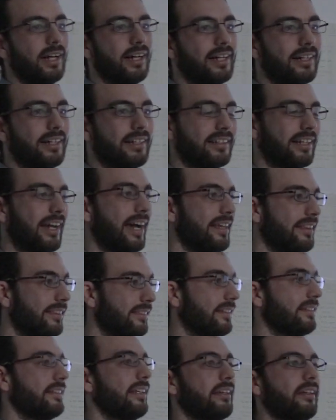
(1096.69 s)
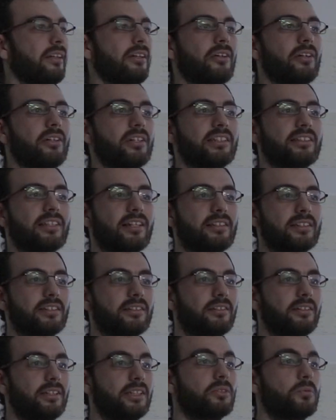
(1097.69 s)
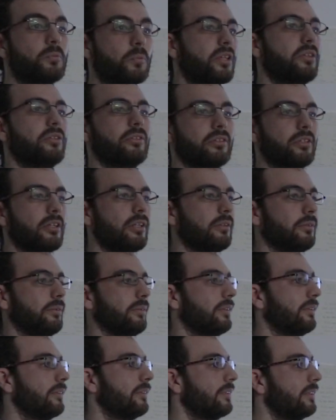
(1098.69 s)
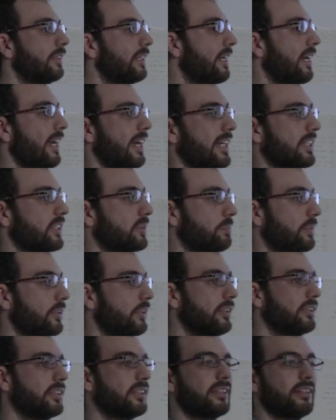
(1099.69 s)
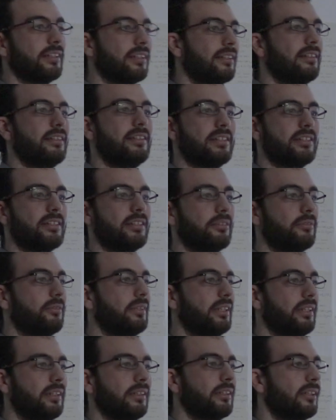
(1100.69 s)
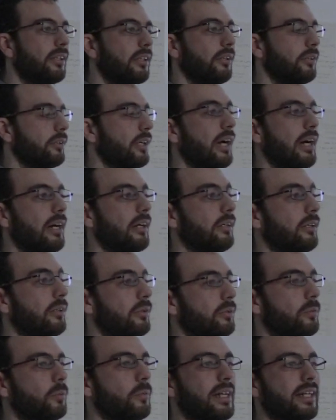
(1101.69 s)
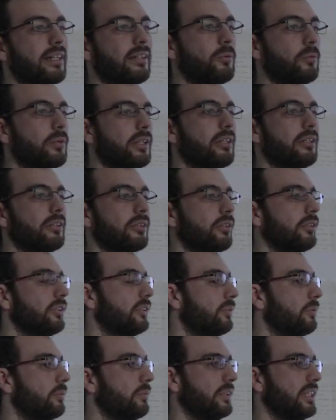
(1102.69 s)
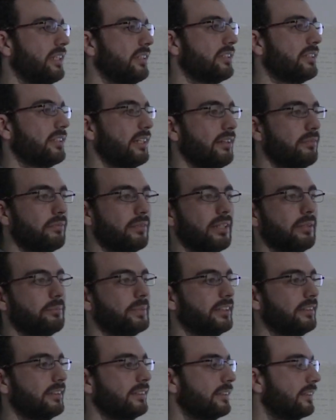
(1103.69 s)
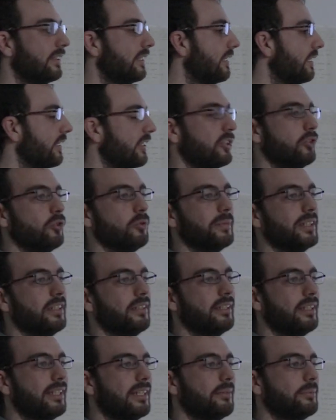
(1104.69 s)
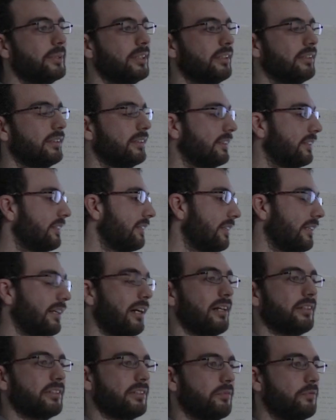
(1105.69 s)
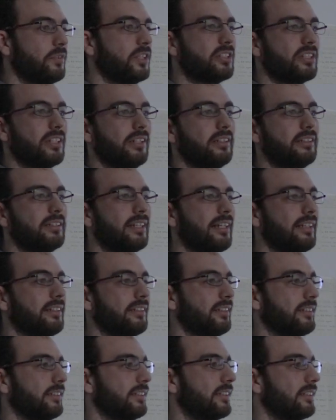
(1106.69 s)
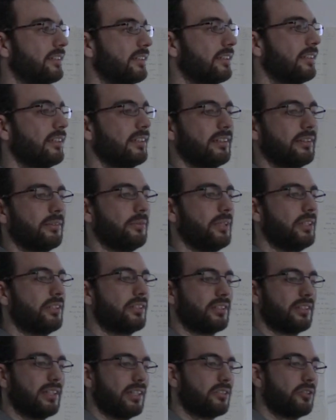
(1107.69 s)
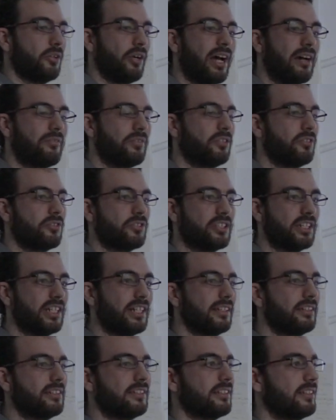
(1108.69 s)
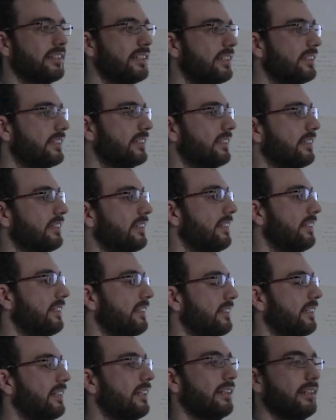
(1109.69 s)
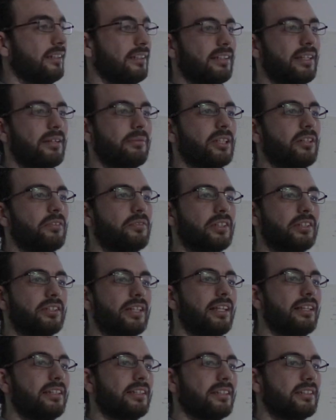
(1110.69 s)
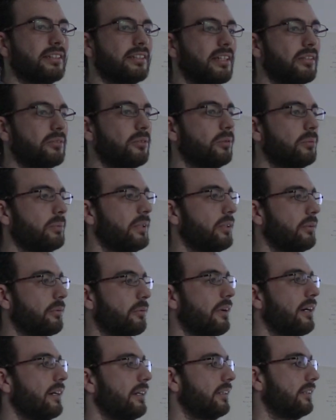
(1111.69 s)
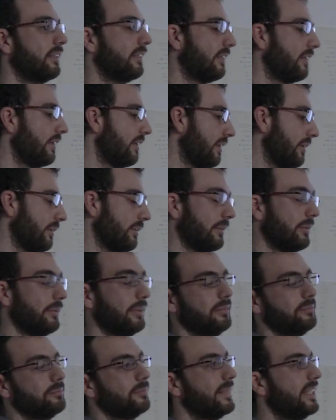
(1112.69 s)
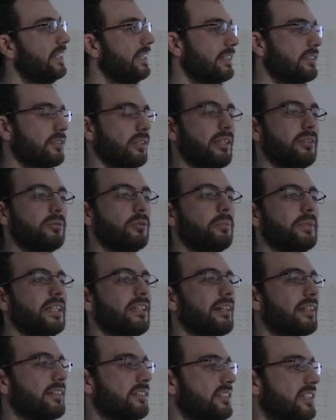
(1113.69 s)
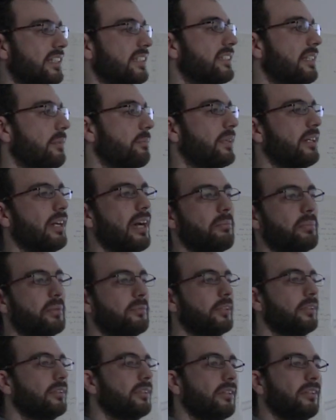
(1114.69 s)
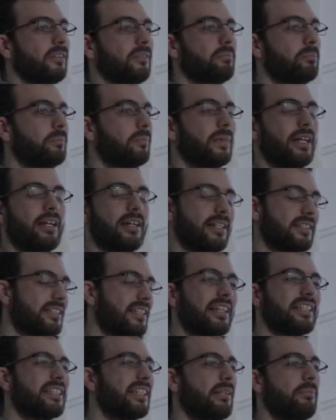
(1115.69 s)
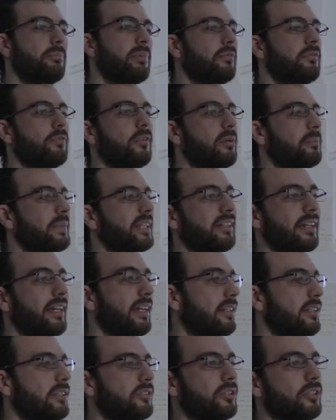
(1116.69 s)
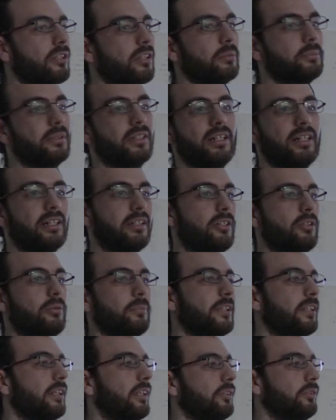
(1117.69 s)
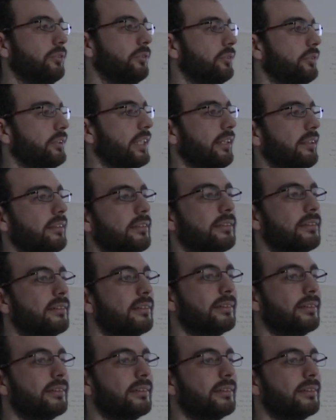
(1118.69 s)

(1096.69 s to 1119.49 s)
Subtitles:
And I think that the honest answer is we don't know. Experts disagree on when we are going to reach, if ever, human-level artificial intelligence, which, as you have in your sheets, is the level of intelligence that will be required. Well, it will be like a system capable of essentially performing any job a human can do today.